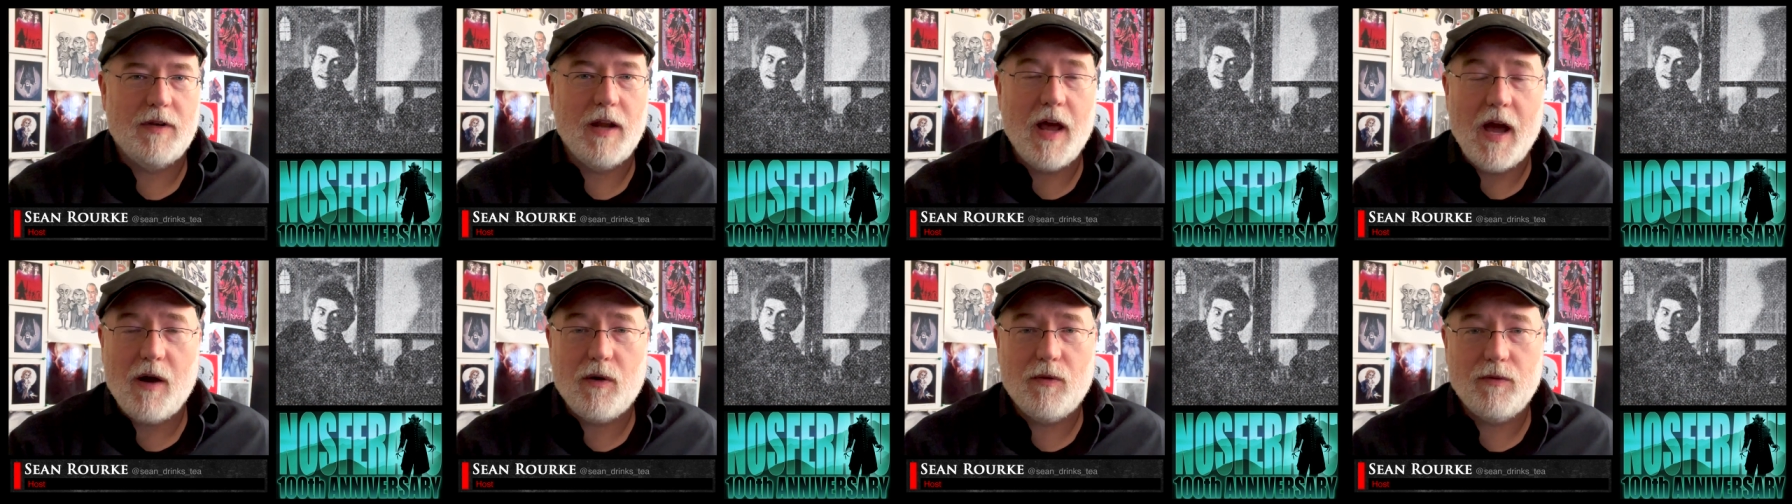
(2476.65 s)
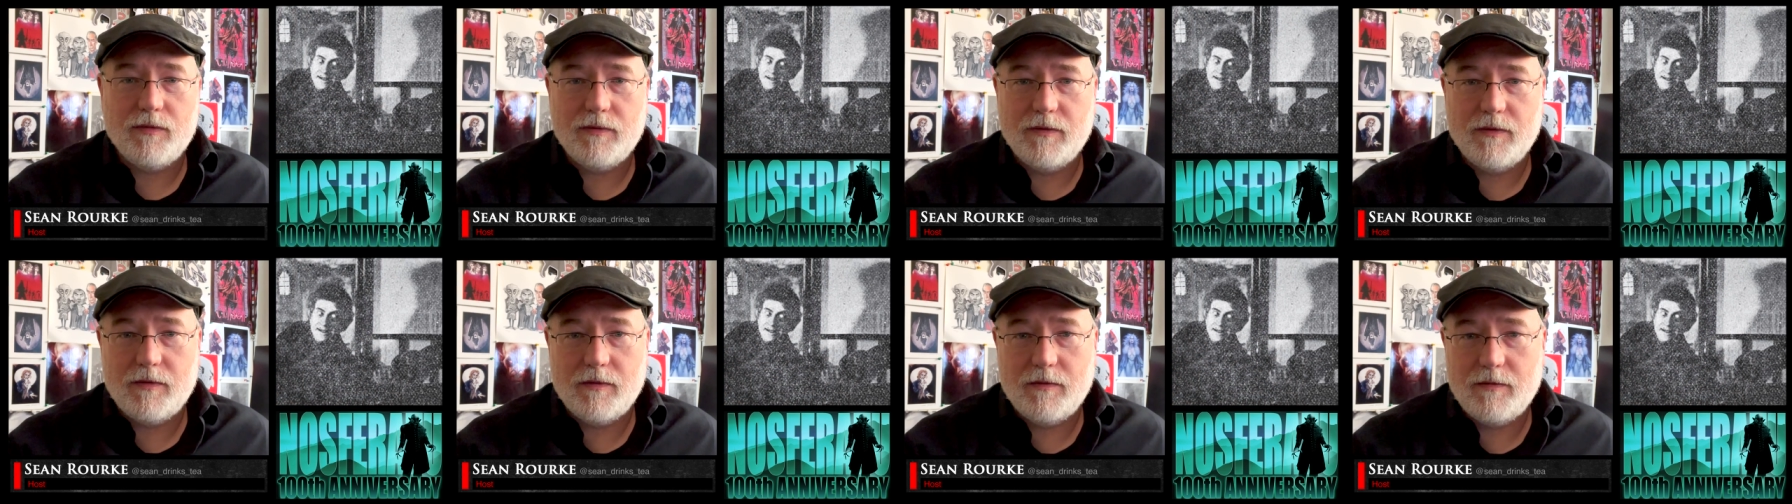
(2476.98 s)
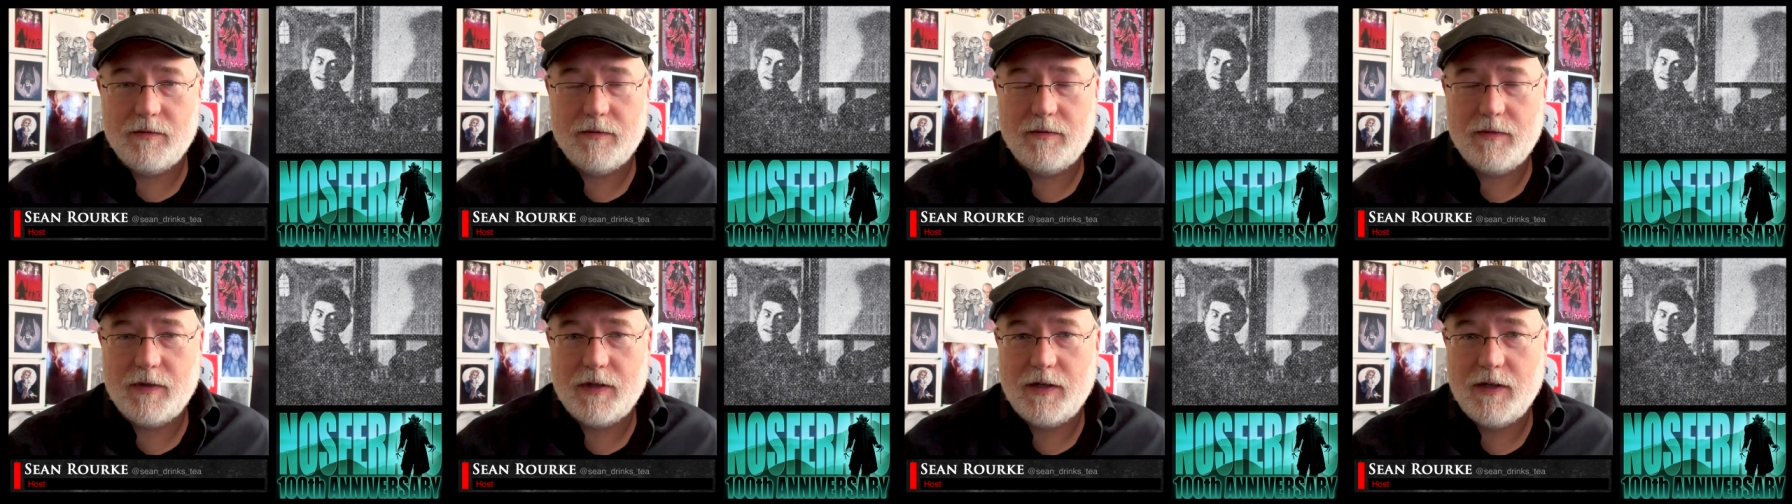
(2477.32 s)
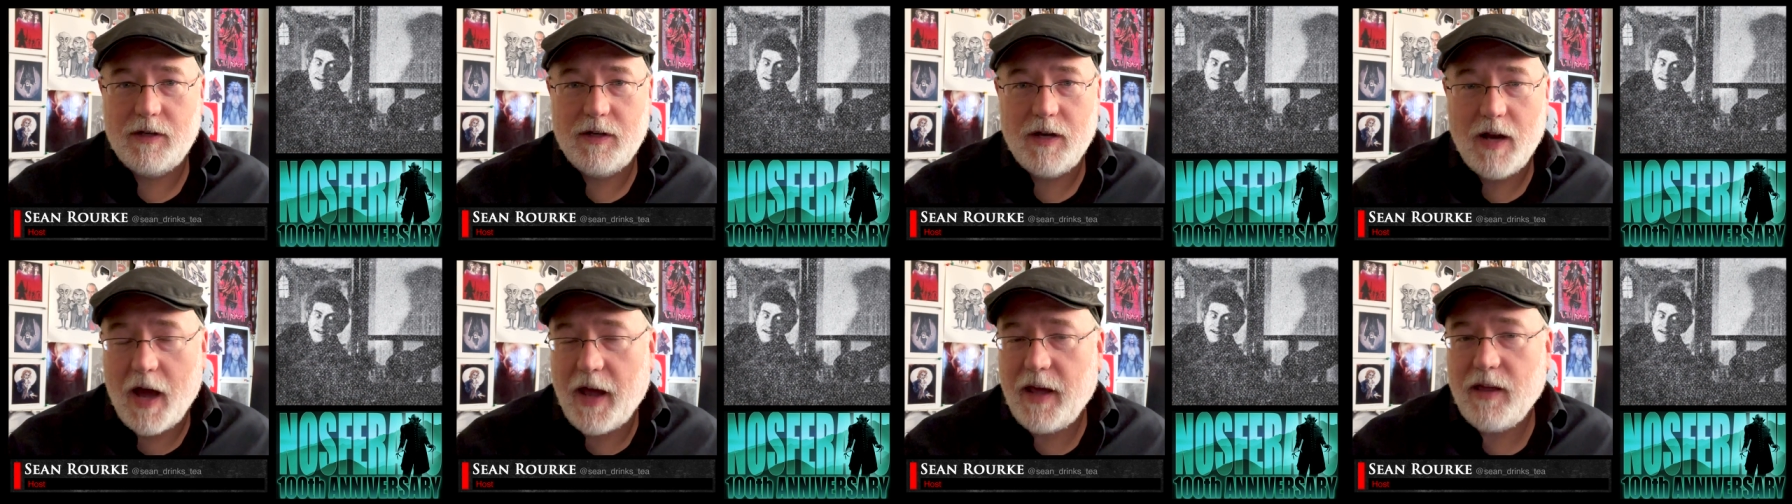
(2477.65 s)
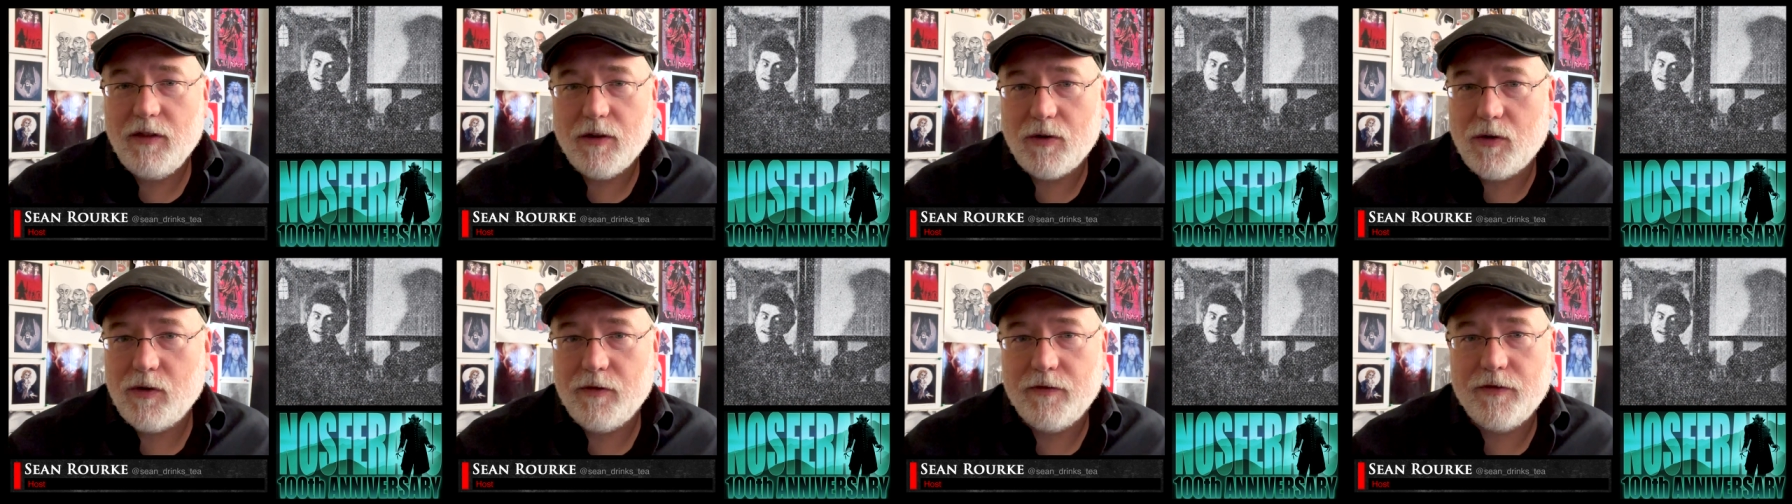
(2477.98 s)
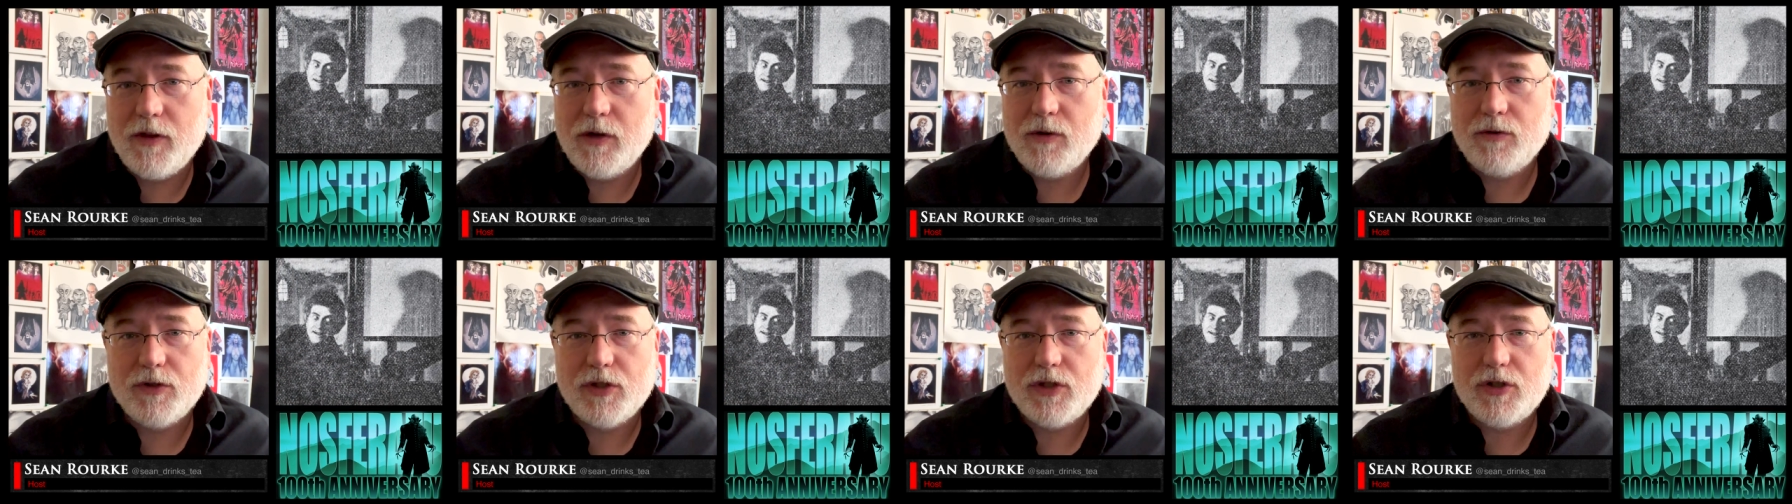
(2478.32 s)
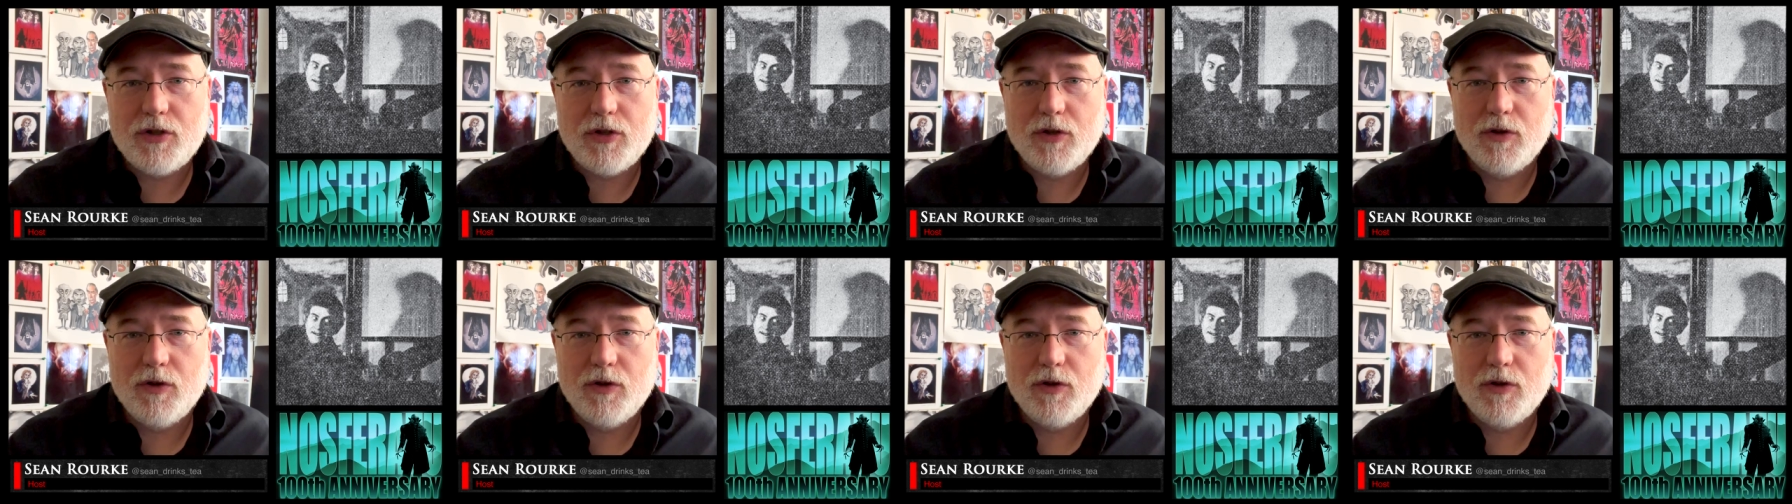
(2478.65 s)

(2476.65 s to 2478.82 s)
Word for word: Now, neither of those